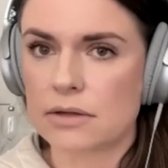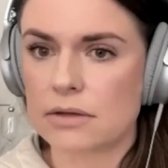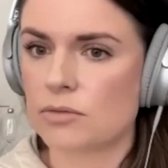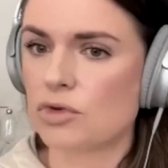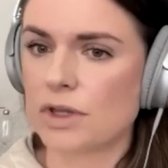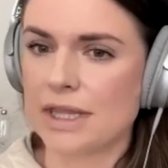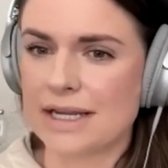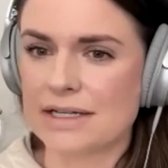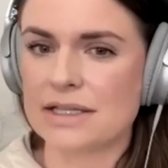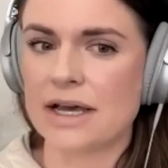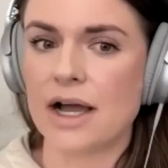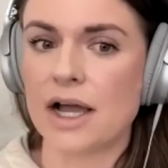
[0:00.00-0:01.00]
related to
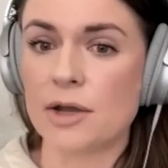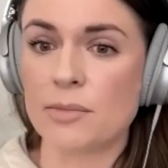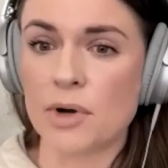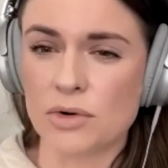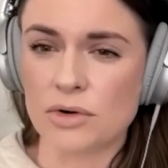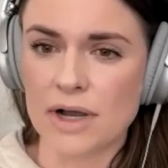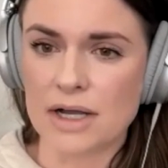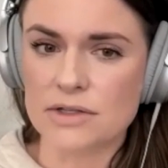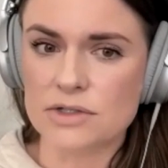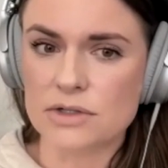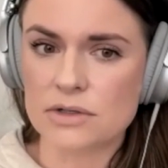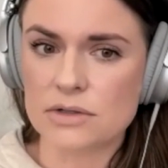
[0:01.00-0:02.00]
that
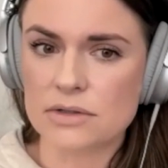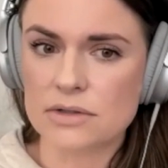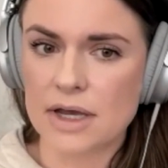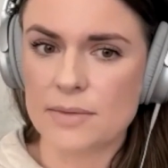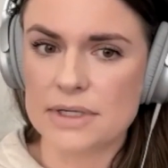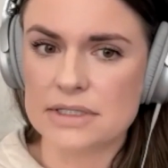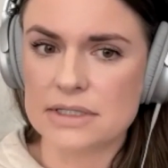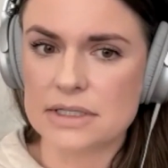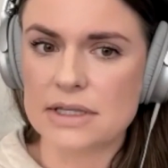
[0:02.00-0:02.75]
hypoarousal that we see,